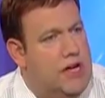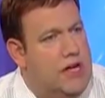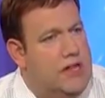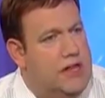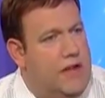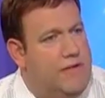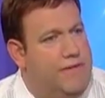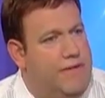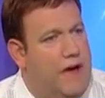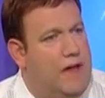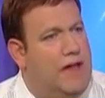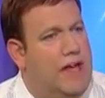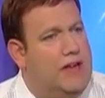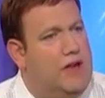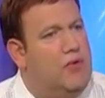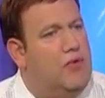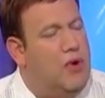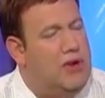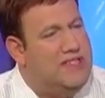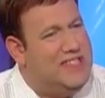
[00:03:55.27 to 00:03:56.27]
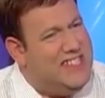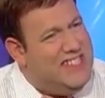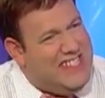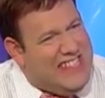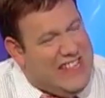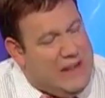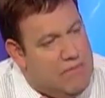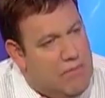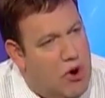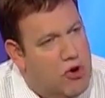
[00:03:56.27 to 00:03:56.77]
They felt like it wasn't
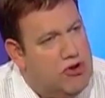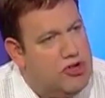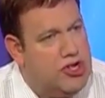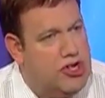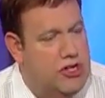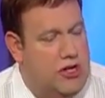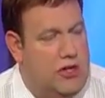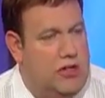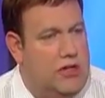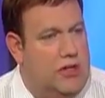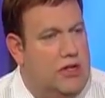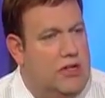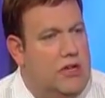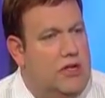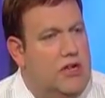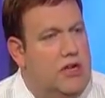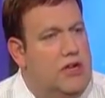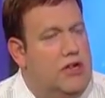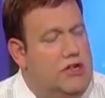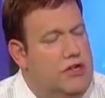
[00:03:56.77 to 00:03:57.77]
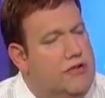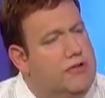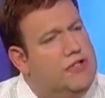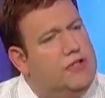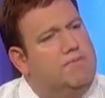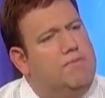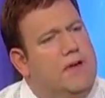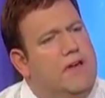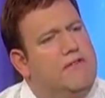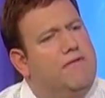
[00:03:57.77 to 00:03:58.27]
emotional. You
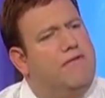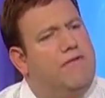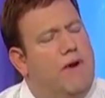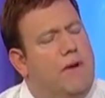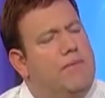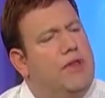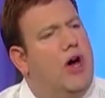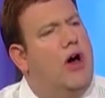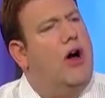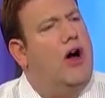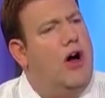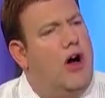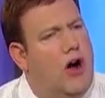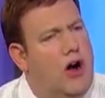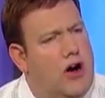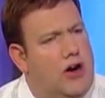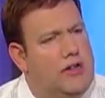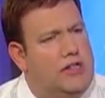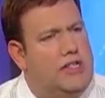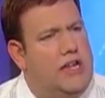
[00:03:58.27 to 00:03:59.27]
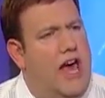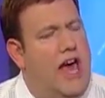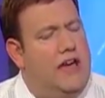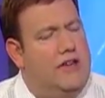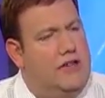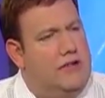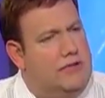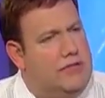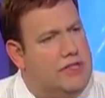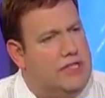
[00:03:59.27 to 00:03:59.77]
speak from the heart, and
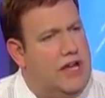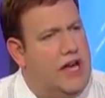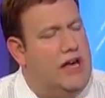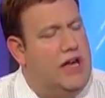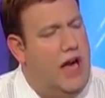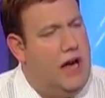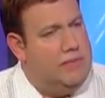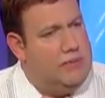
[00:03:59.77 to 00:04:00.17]
you say, I'm